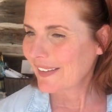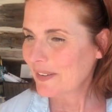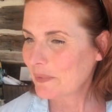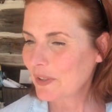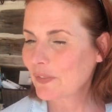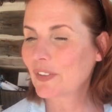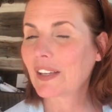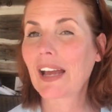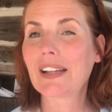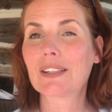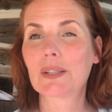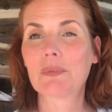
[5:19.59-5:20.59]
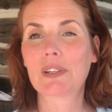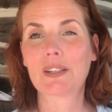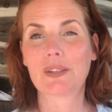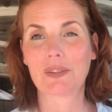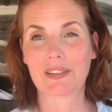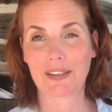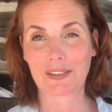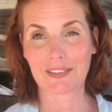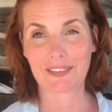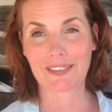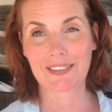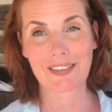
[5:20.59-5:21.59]
But if you catch somebody doing that,
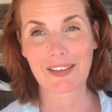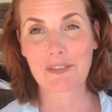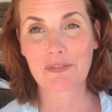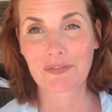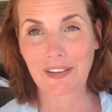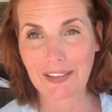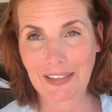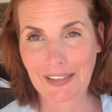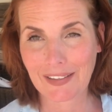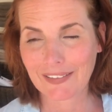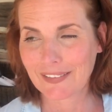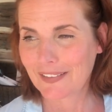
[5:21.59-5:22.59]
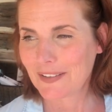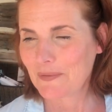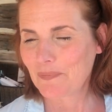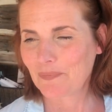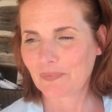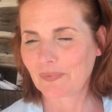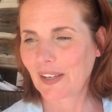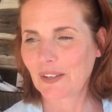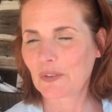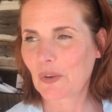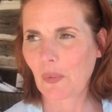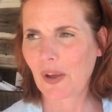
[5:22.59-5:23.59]
it's like funny. I
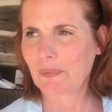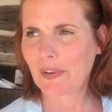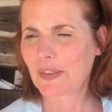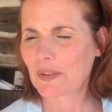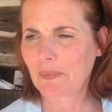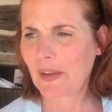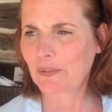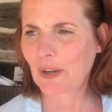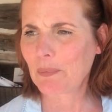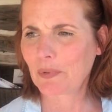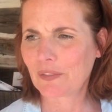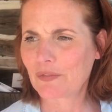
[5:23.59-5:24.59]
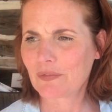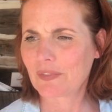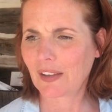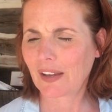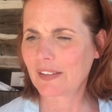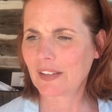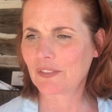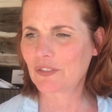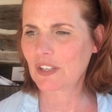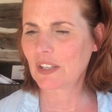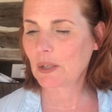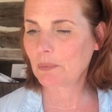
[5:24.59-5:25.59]
don't know why I'm on this mad ramble of the idea of
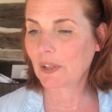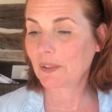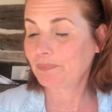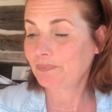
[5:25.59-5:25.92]
cheating, but